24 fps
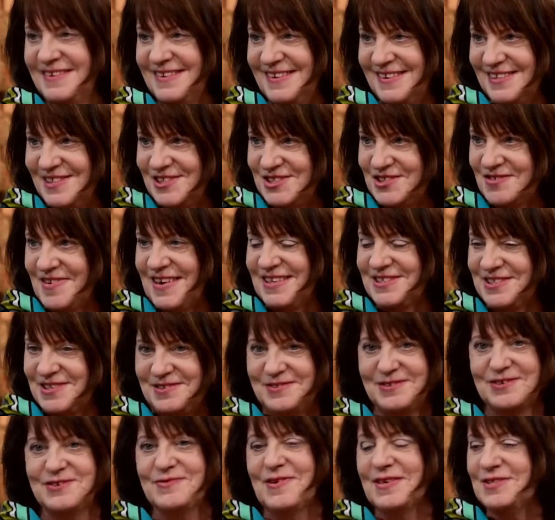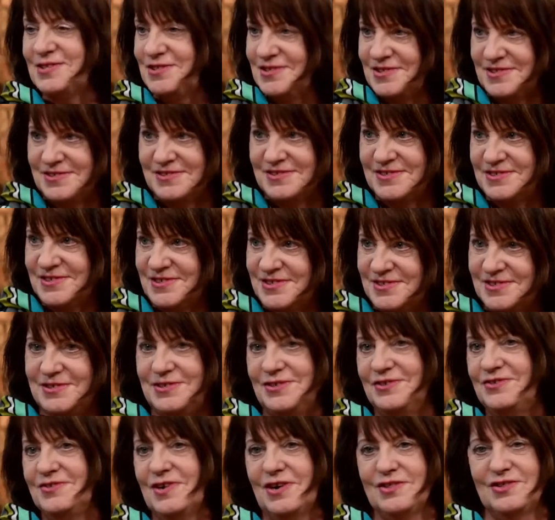and to ask you the questions that
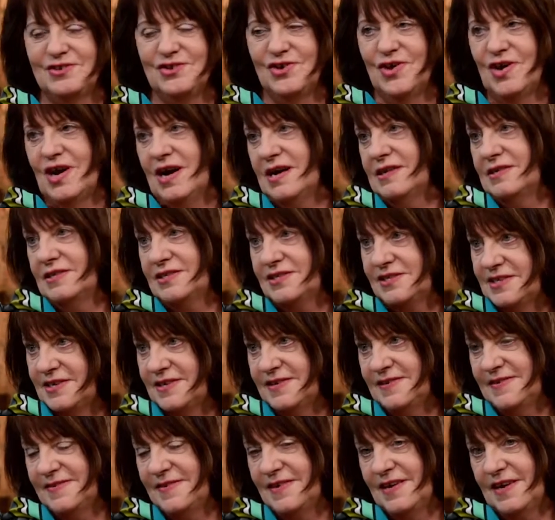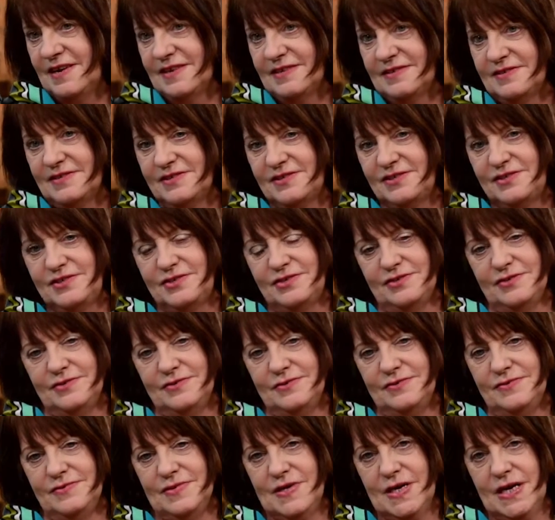you'd rather not answer and
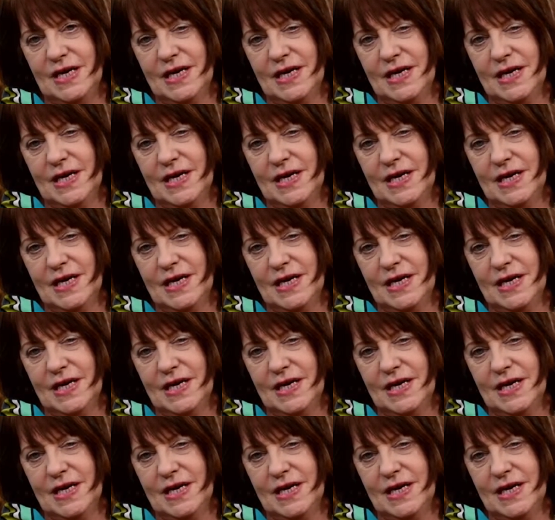to